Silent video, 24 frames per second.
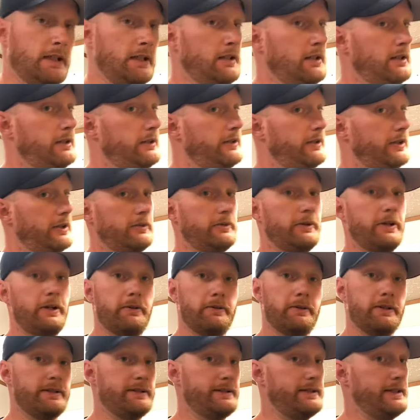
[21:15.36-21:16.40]
no known
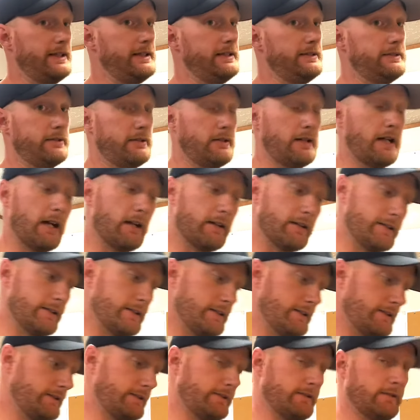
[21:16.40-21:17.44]
disease or allergies,
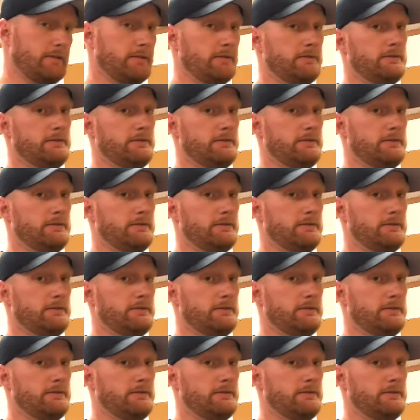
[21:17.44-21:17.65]
so